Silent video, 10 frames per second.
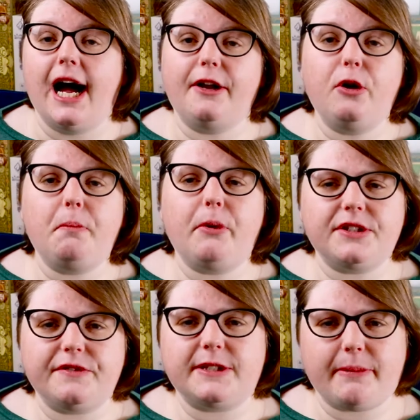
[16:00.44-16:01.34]
and a whole
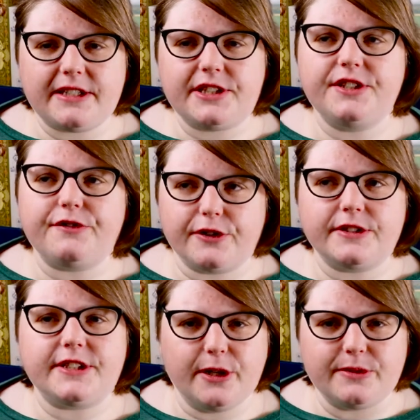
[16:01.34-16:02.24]
bunch of expansions for
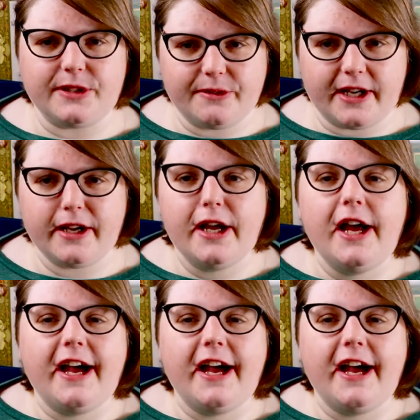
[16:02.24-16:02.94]
Snowdonia.